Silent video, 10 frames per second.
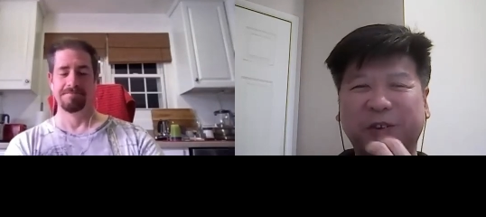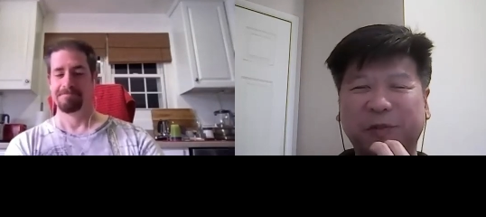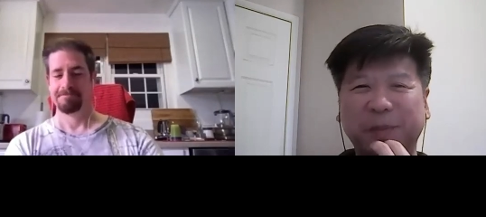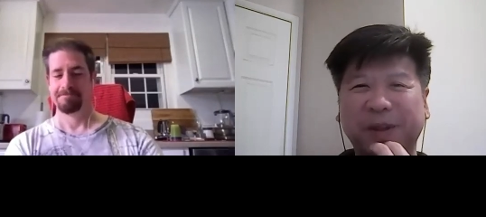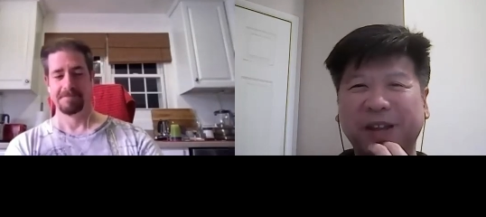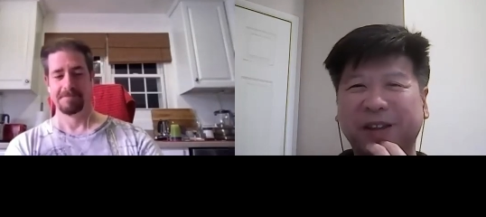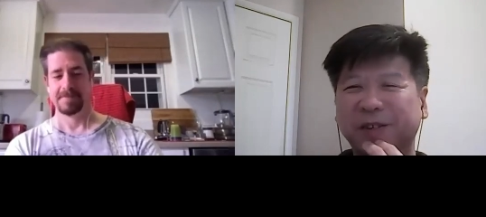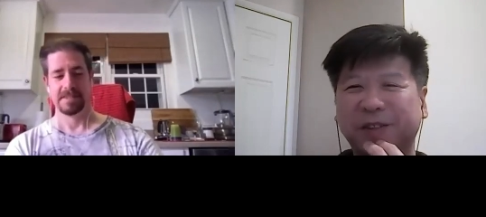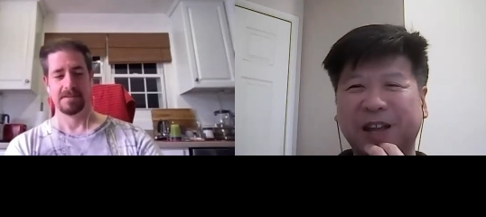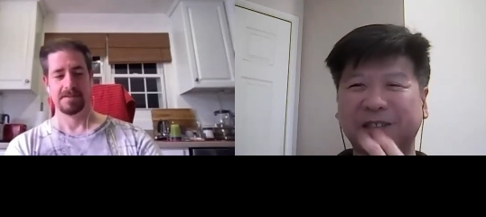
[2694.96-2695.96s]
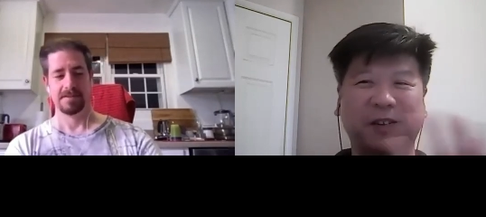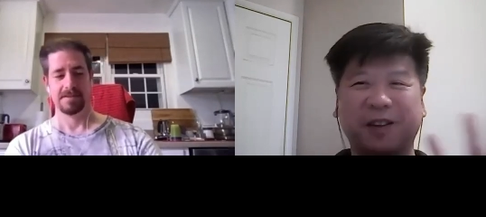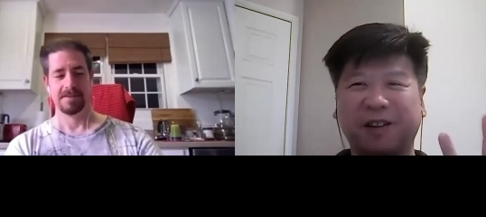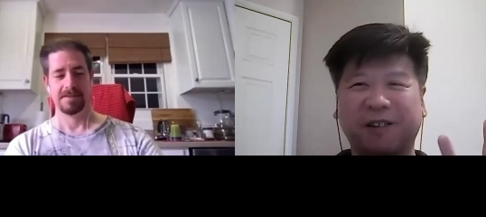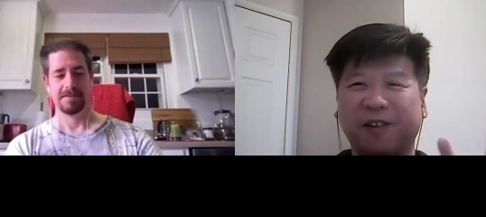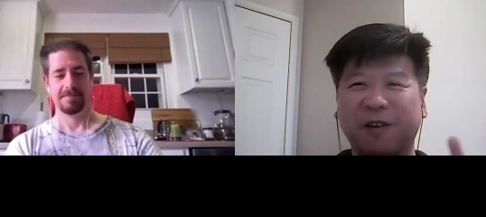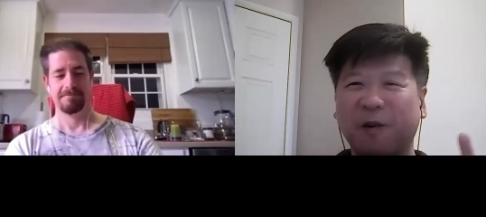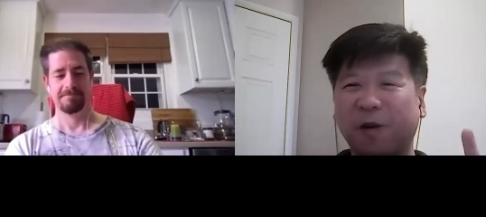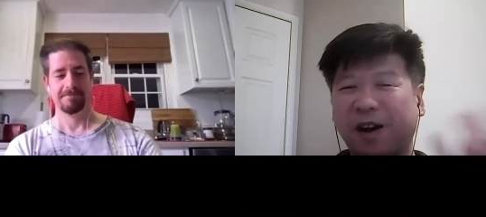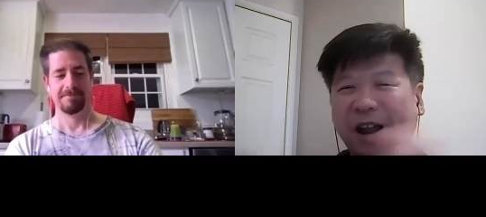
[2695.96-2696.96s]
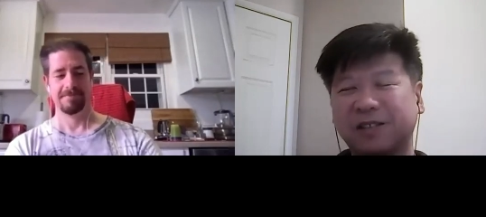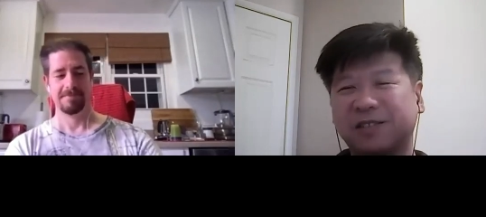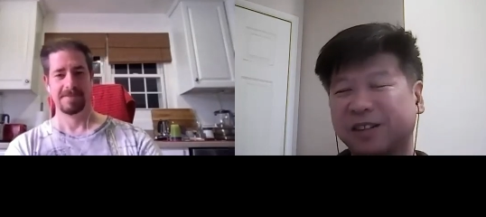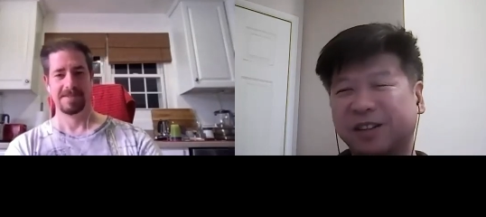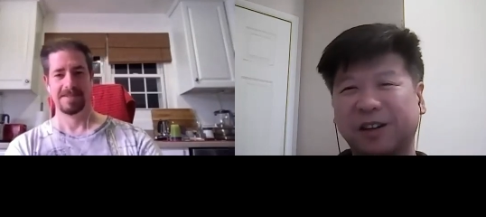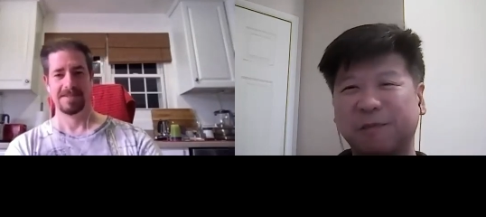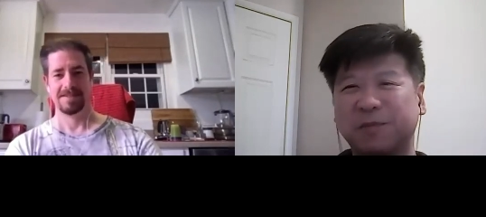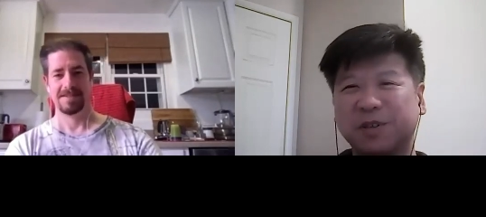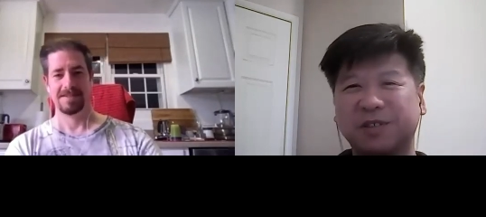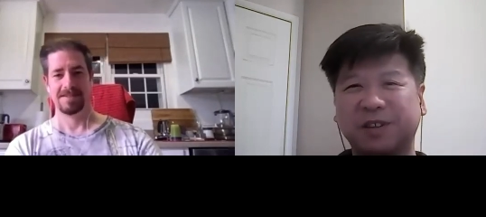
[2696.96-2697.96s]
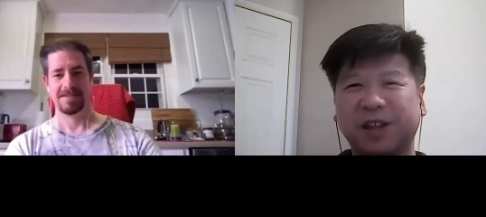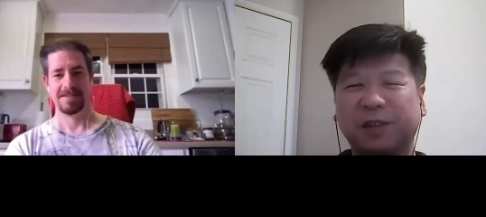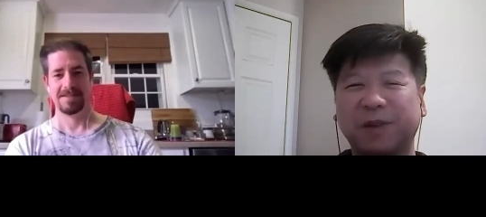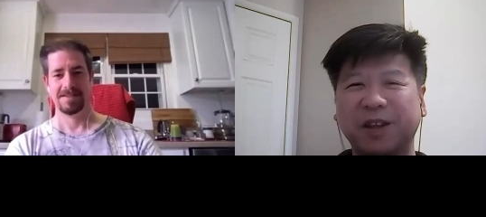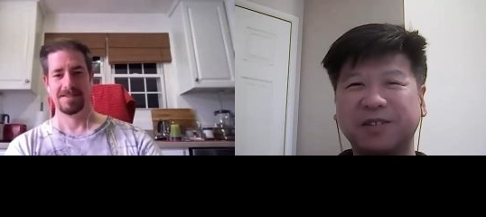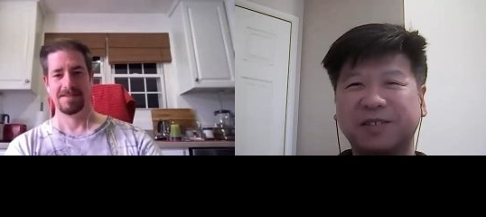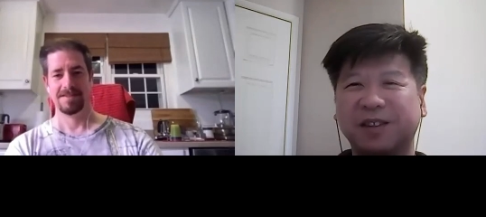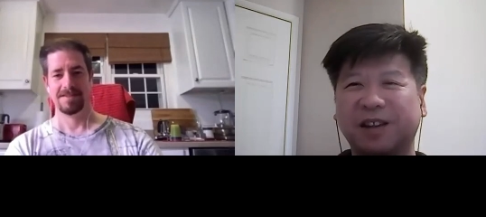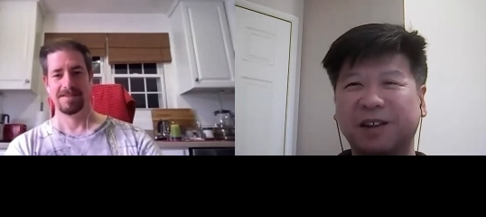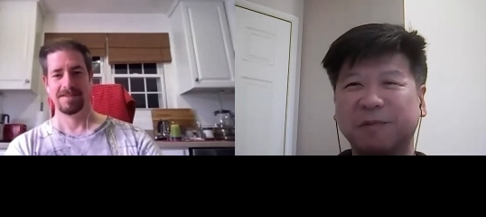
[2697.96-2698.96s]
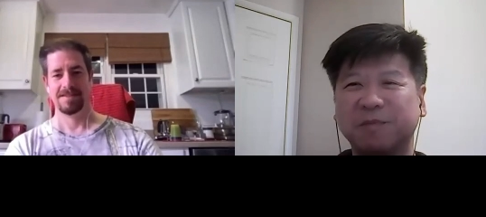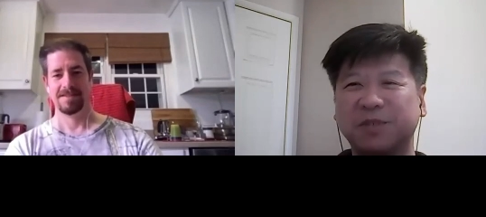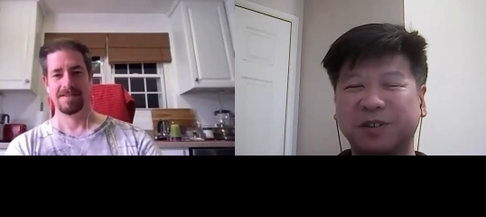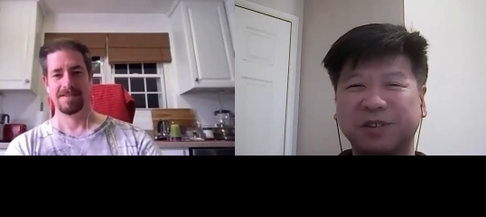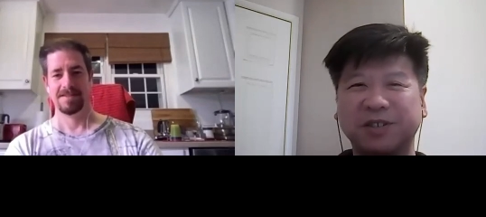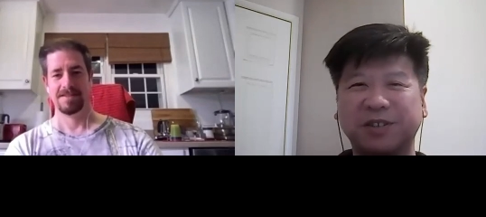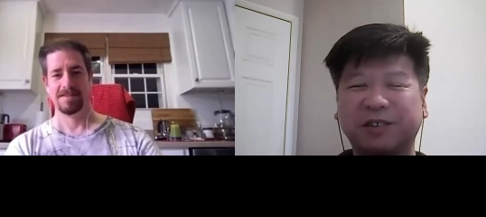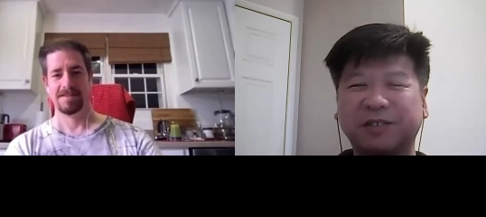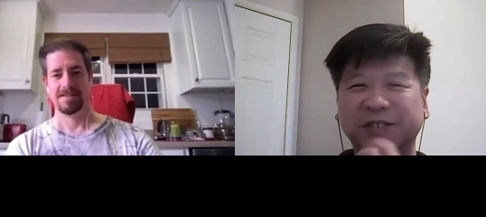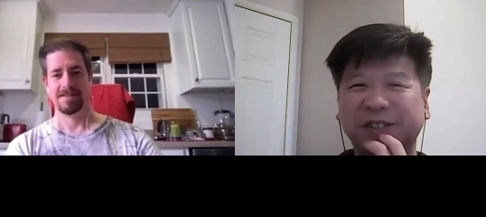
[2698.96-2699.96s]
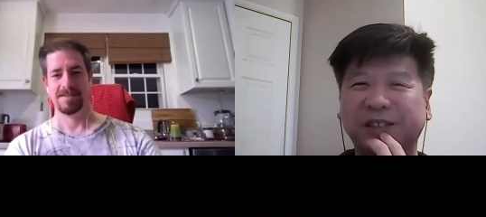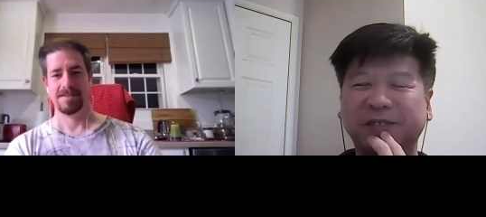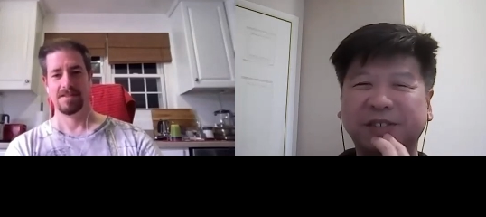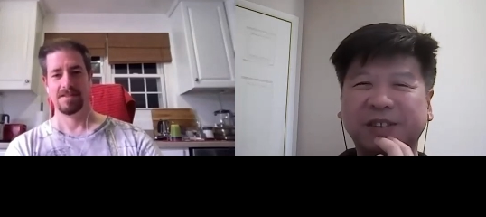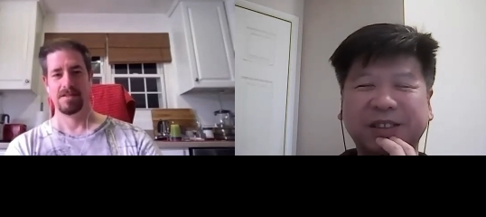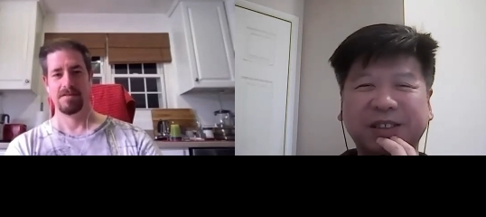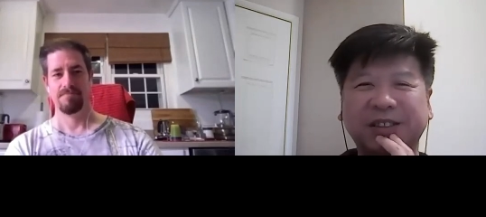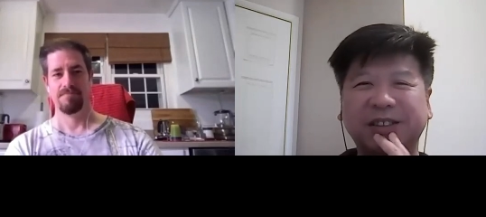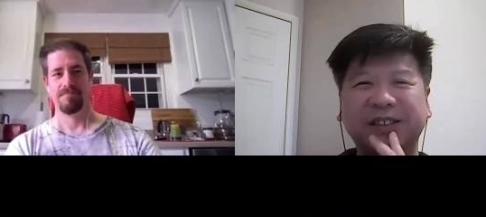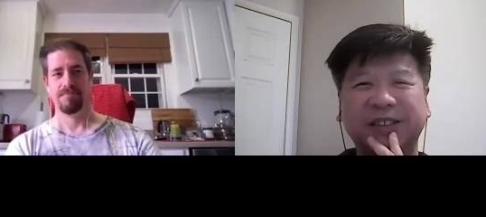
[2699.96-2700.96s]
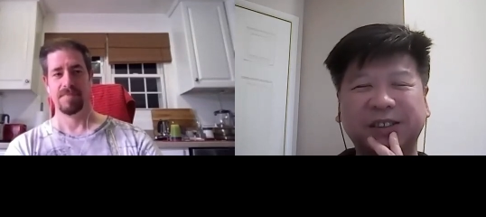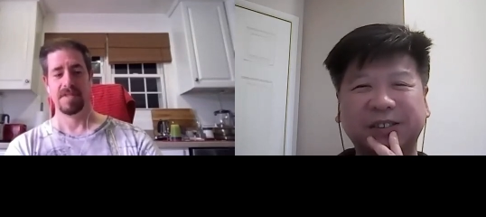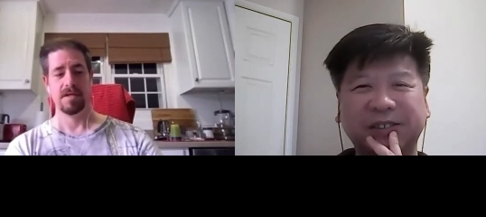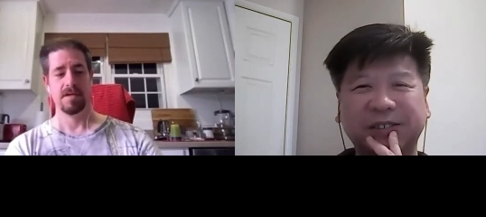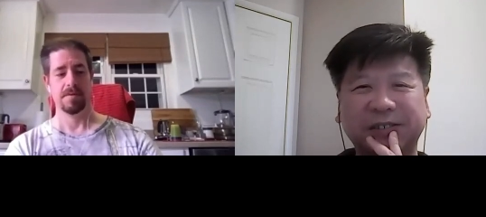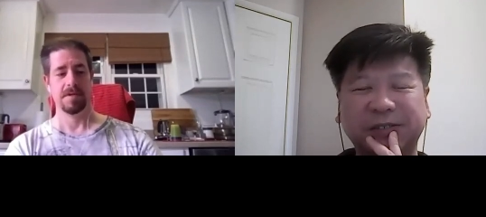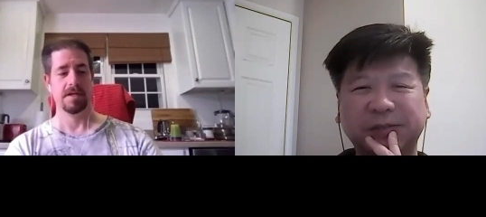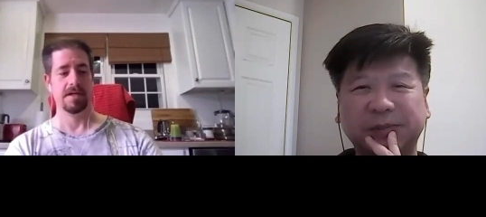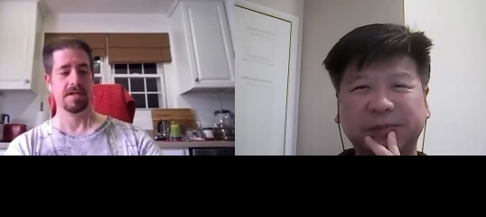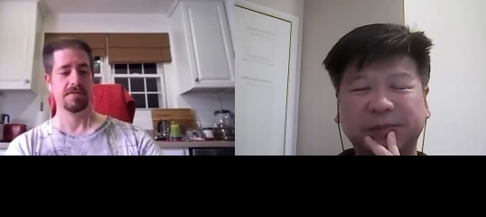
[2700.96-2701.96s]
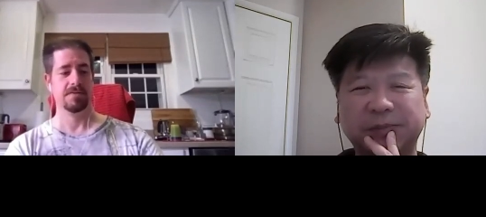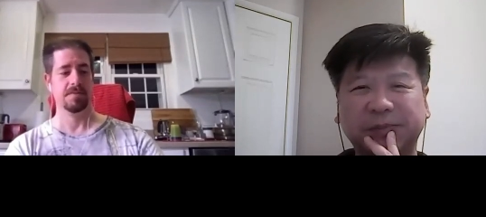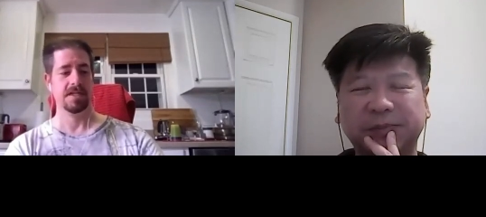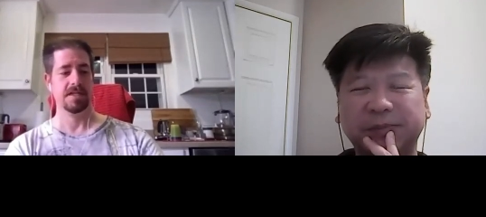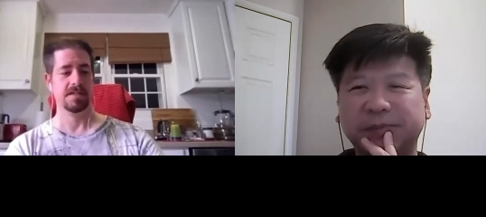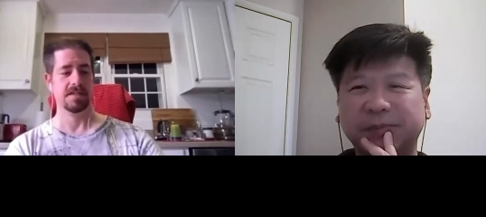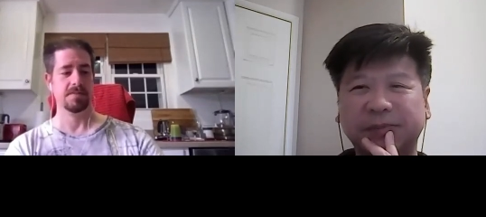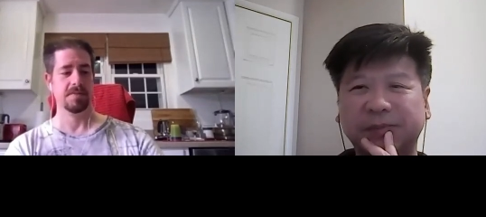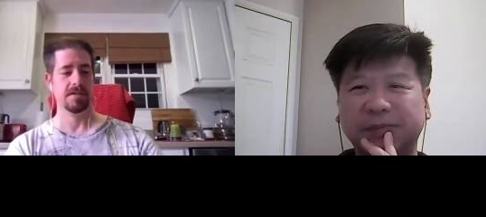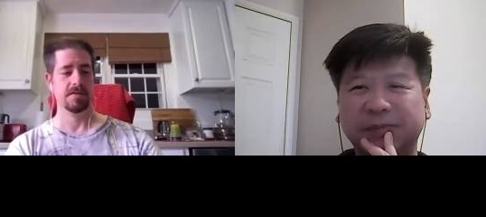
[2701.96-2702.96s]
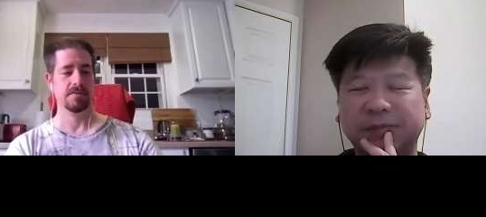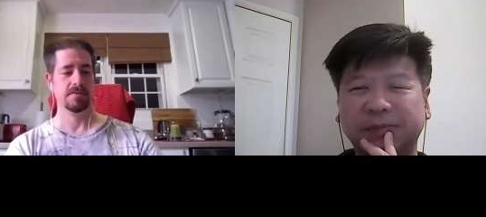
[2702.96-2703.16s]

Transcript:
Speaker 1: the remake of 2000? or or actually um, just the Death Race um, series in general and stuff?
Speaker 2: No, I mean, I guess for me, it's, it's been a long